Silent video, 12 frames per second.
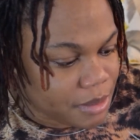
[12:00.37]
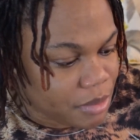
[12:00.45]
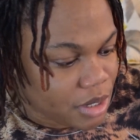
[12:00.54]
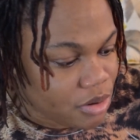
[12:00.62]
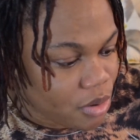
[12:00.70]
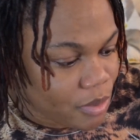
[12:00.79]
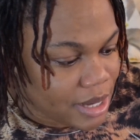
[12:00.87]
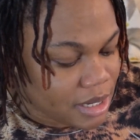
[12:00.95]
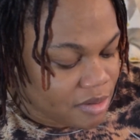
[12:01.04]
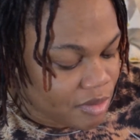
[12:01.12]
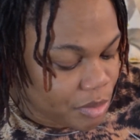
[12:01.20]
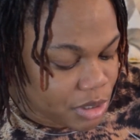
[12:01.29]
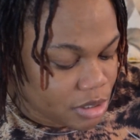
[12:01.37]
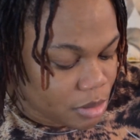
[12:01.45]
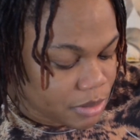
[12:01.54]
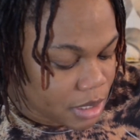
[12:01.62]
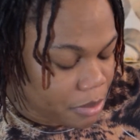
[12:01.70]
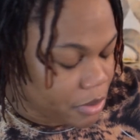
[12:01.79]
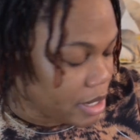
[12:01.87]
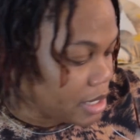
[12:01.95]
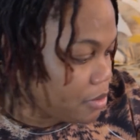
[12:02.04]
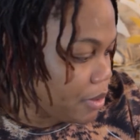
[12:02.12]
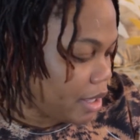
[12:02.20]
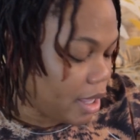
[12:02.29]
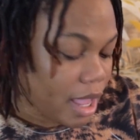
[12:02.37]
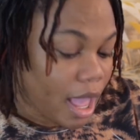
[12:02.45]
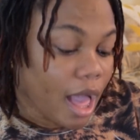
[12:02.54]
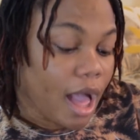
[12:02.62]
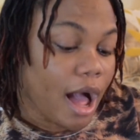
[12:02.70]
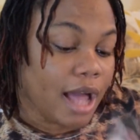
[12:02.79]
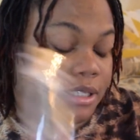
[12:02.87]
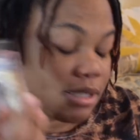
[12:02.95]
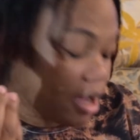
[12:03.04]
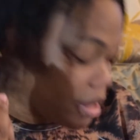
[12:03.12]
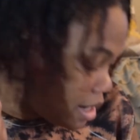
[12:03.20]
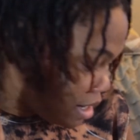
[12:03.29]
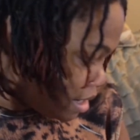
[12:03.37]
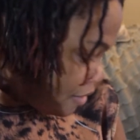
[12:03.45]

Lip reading: I don't know why they never put it up top, but anyway, I saw it and I